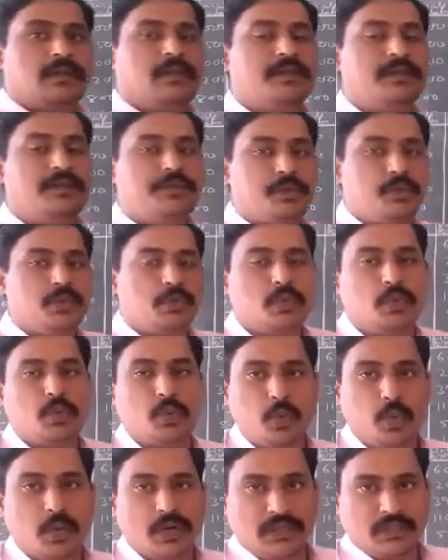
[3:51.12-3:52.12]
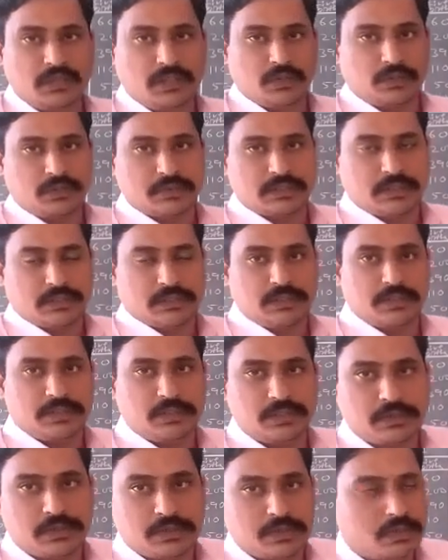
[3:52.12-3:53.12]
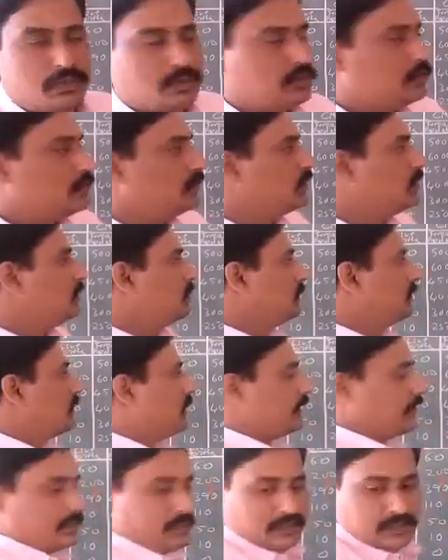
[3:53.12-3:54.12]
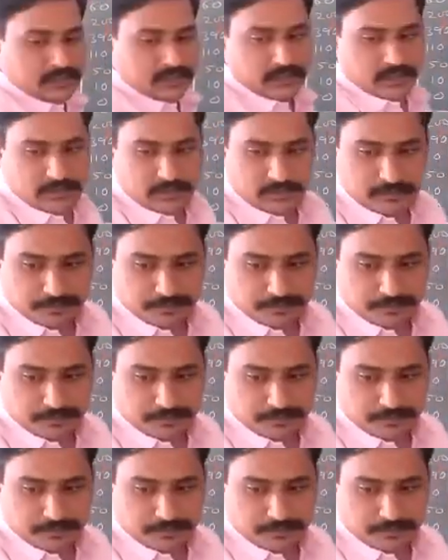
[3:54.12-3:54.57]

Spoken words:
into 1000. So that is